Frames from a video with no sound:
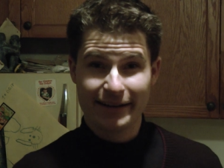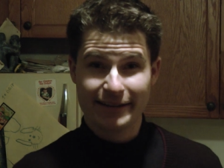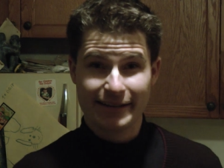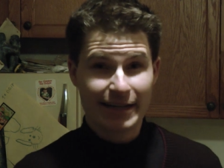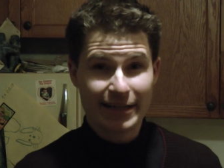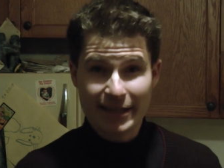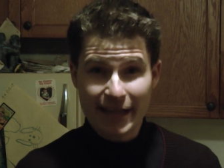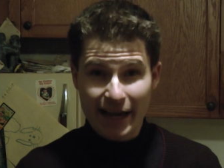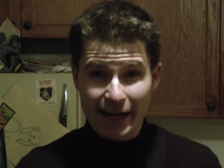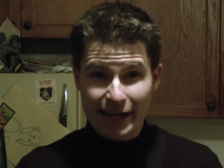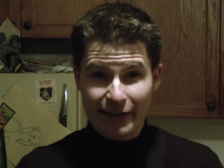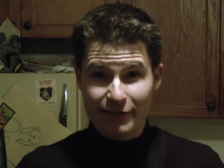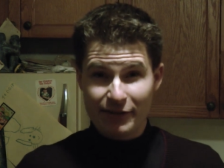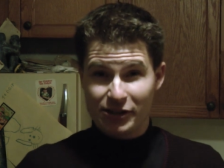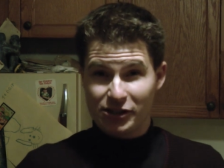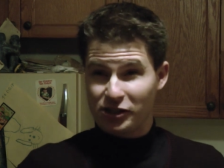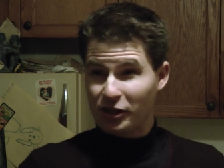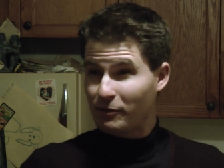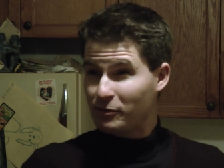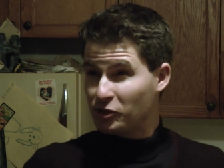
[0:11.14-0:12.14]
Didn't that give you
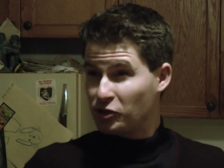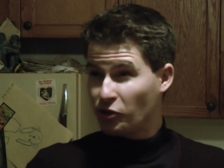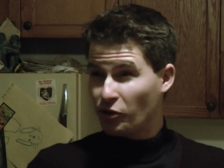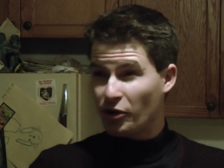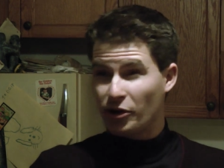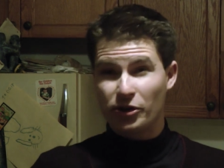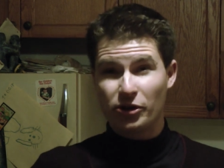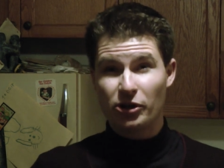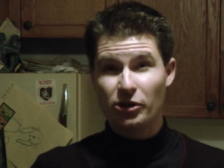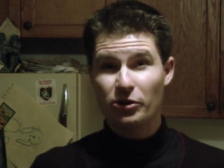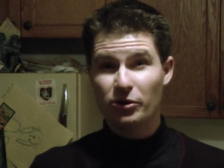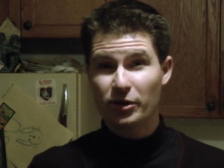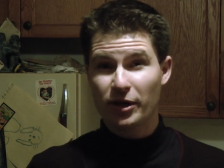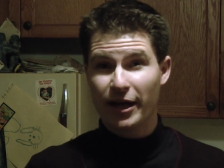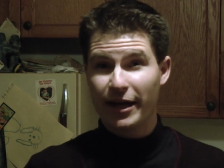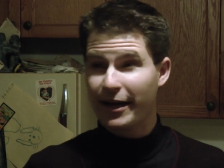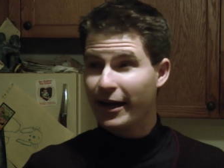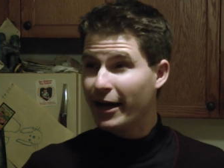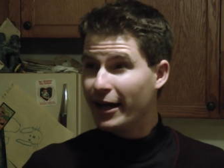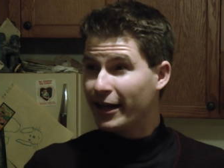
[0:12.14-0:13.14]
some sort of clue
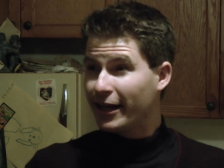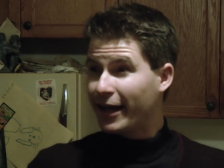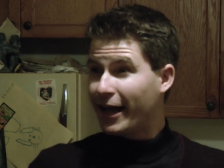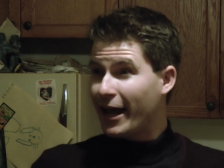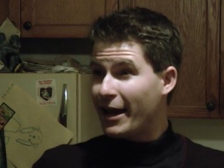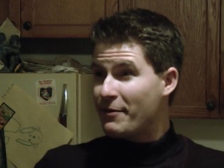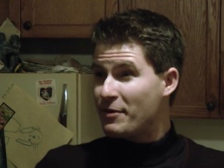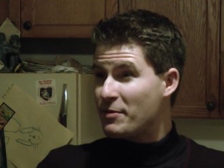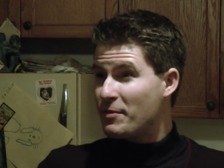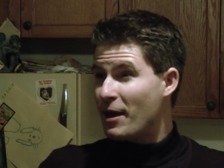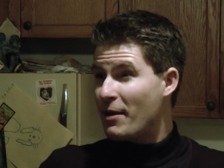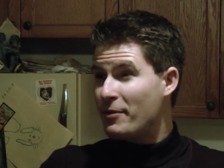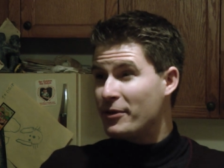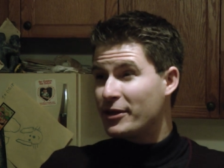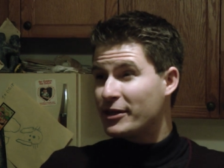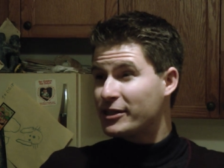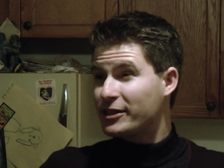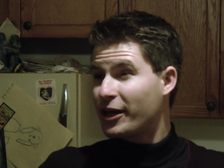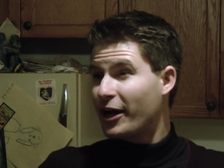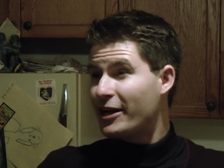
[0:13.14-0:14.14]
like, like hey, maybe
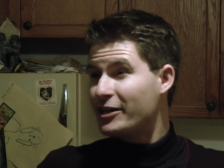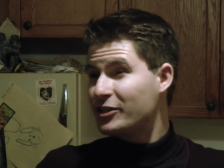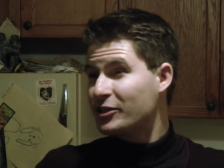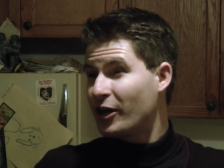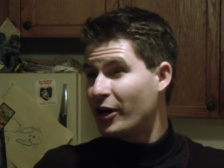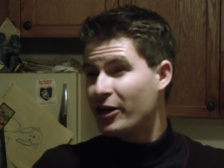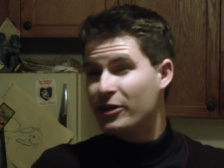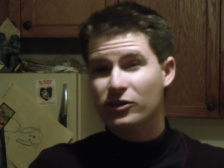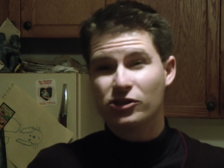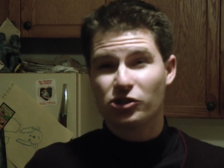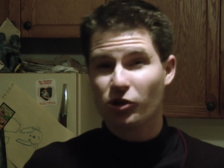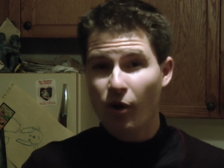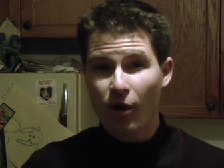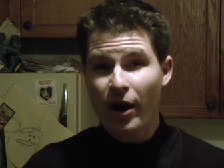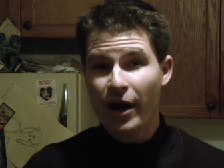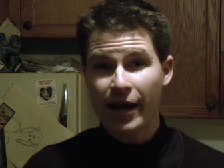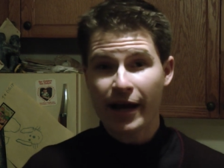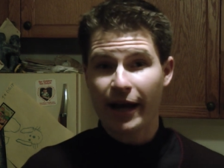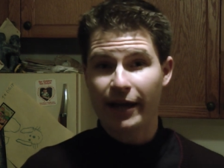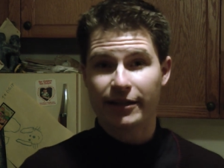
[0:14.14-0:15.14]
this guy's not
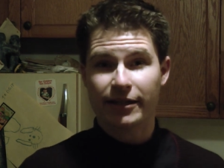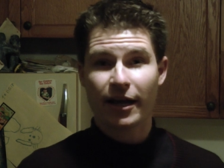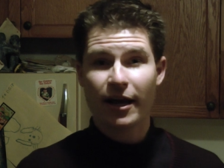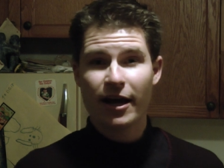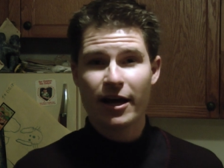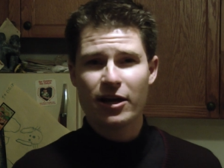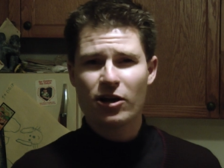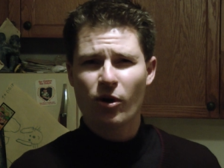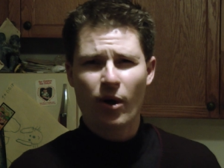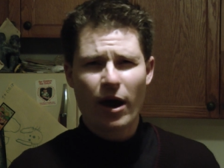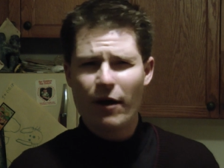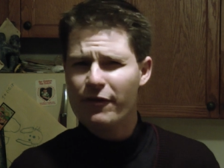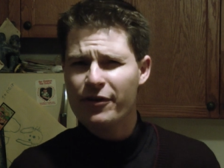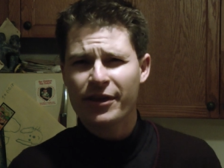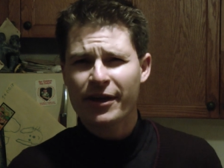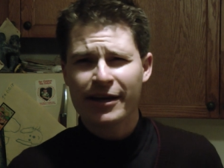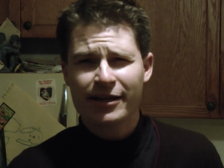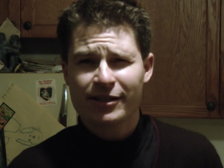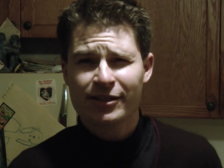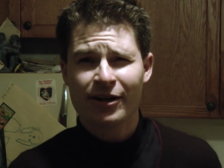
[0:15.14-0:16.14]
enjoying it? You know,
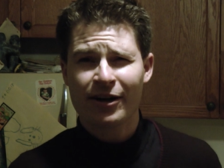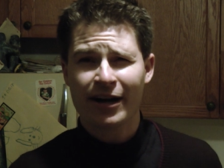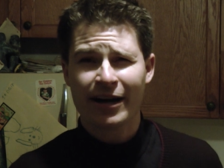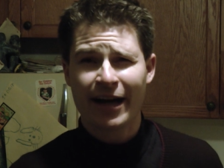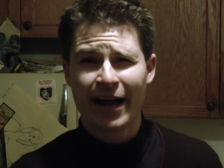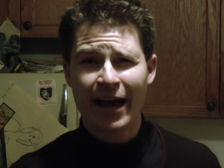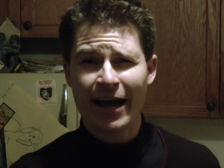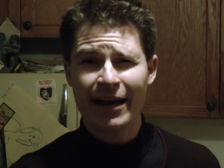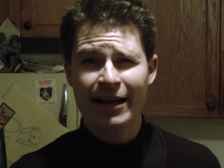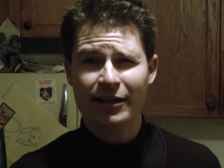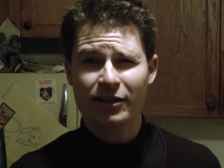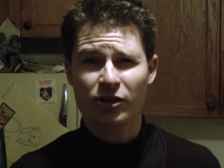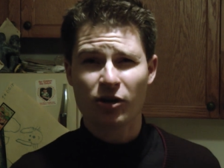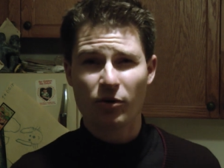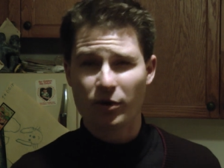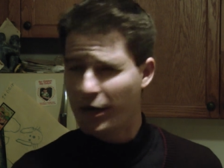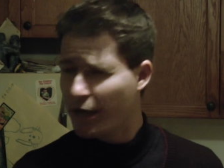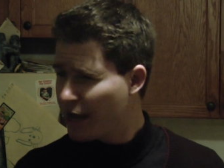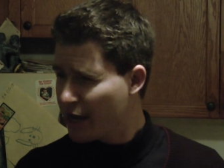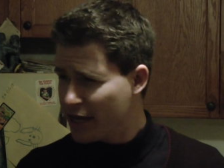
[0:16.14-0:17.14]
everything is not an
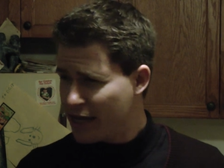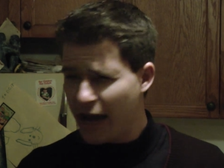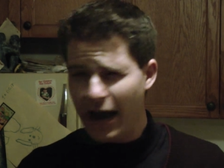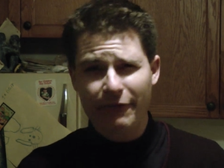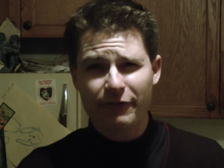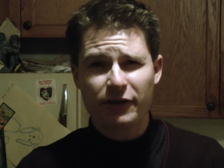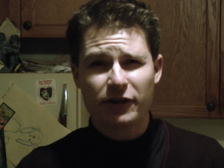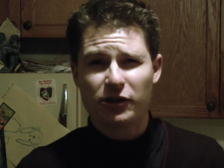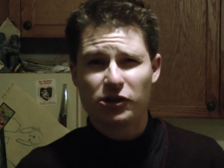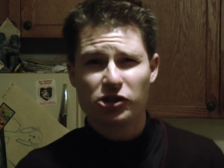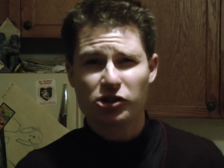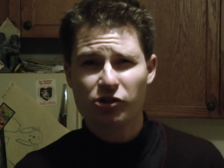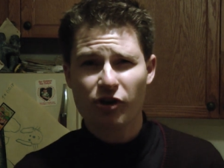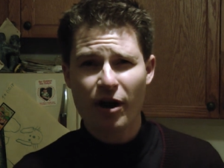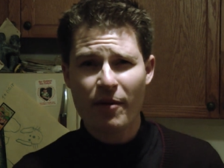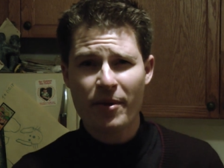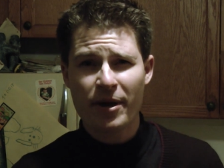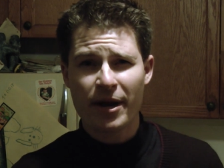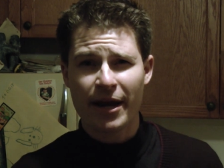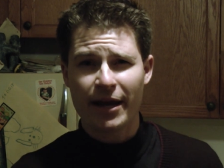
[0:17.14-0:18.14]
anecdote. You have to
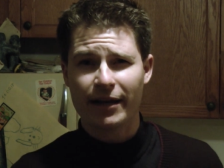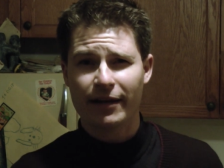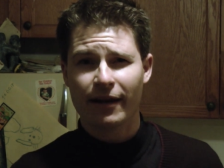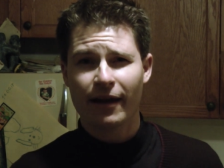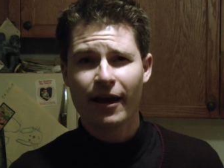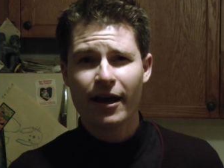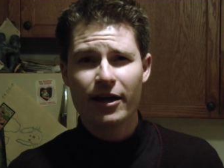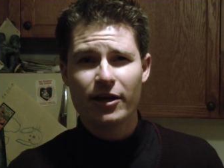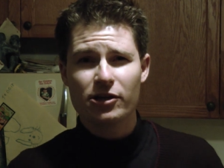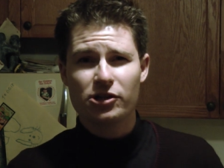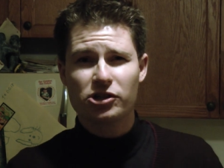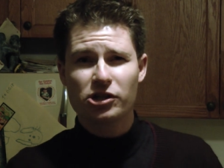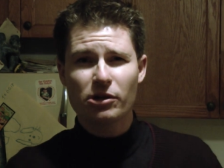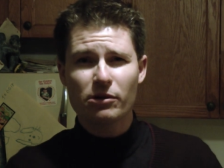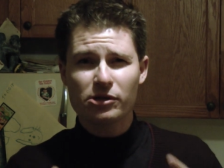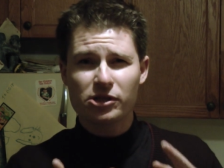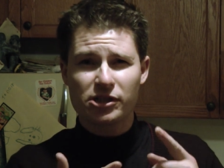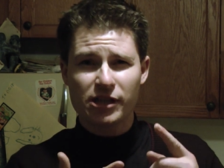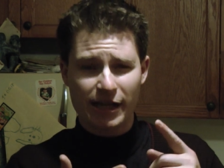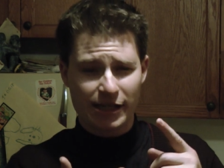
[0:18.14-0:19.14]
discriminate. You
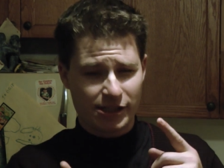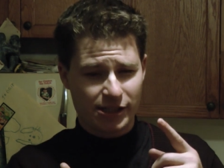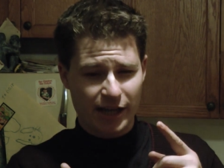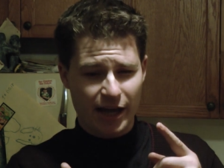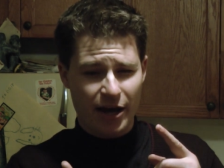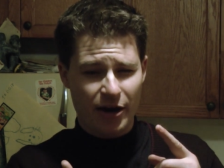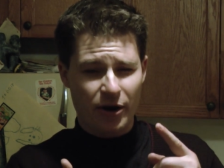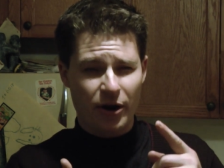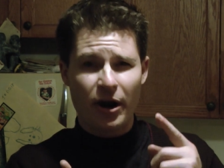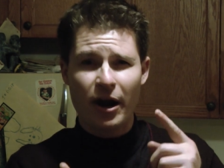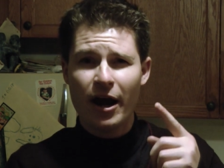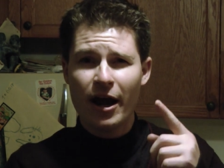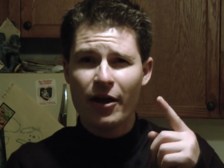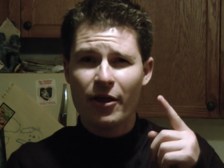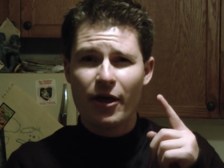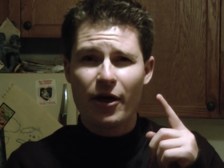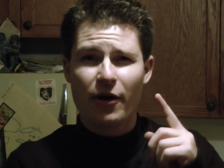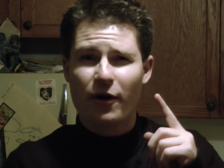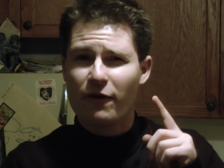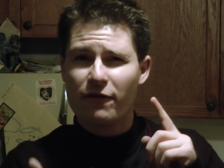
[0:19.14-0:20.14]
choose things that are,
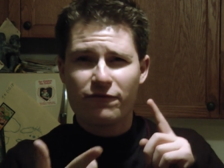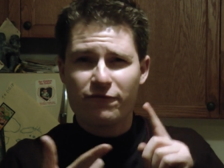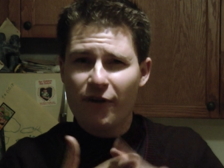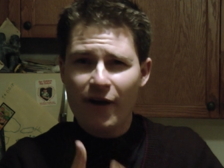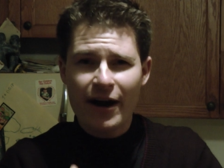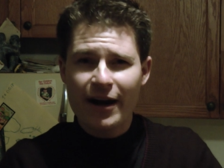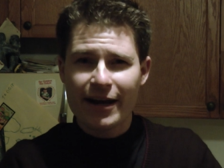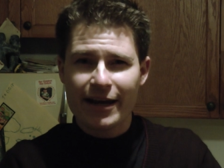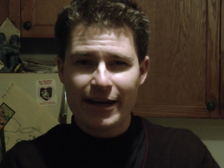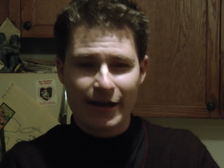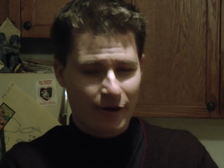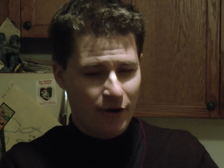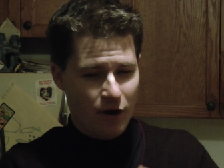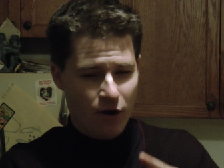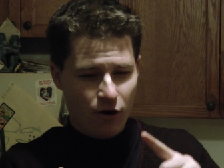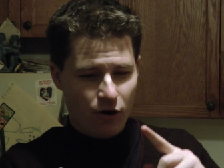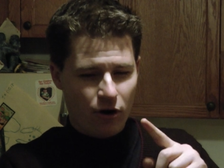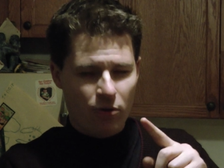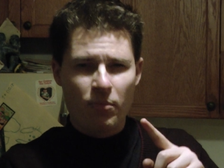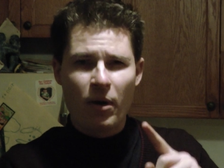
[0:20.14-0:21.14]
that are funny
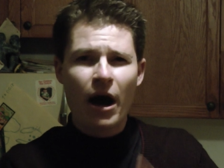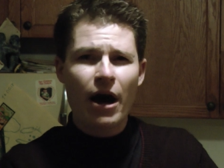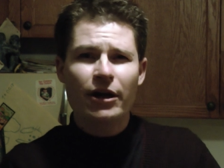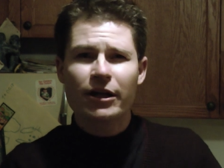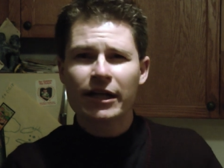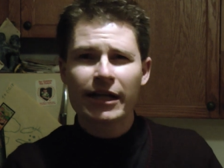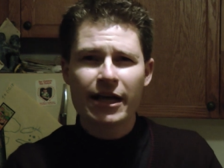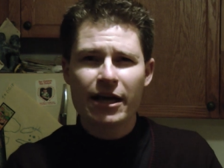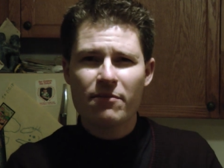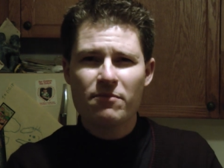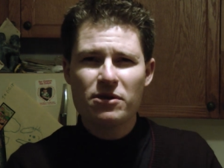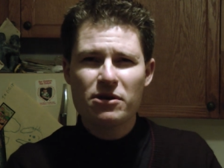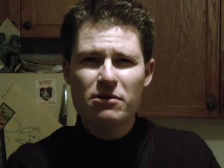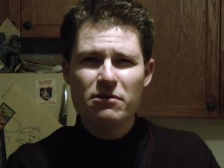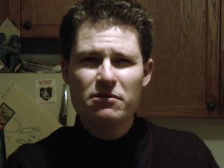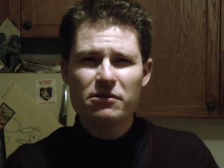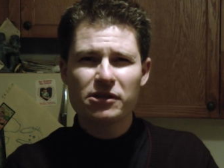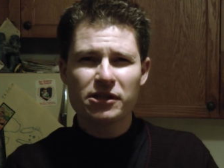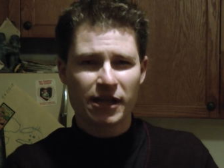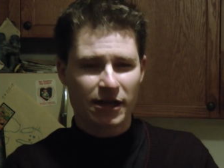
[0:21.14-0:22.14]
or mildly
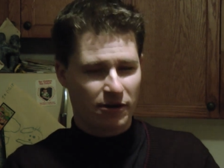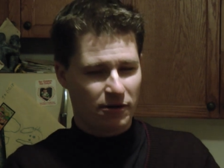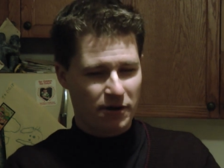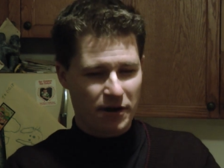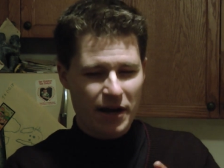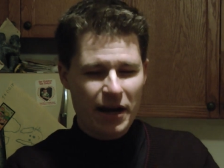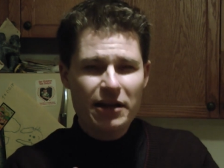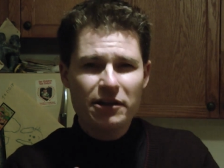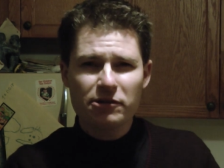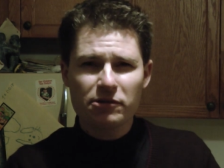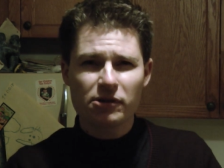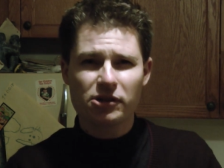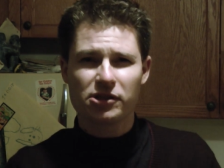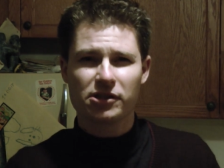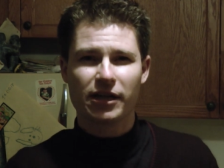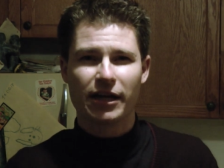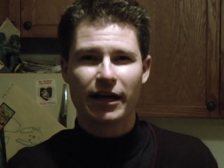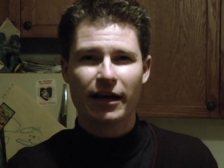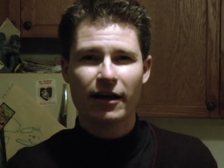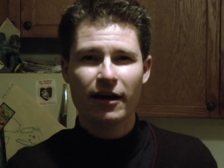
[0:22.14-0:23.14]
amusing or
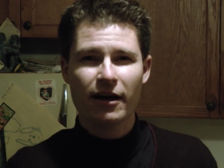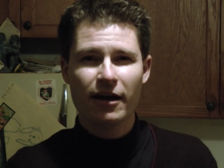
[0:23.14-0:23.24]
interesting.